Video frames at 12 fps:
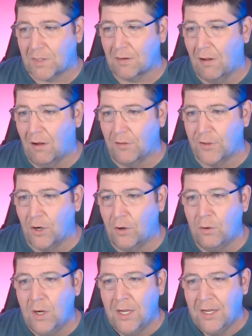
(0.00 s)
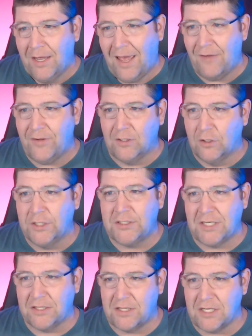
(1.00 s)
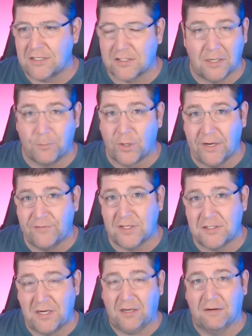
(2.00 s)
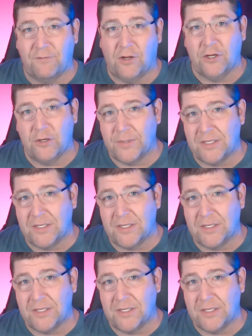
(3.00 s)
Although, having looked at the summary of the second volume,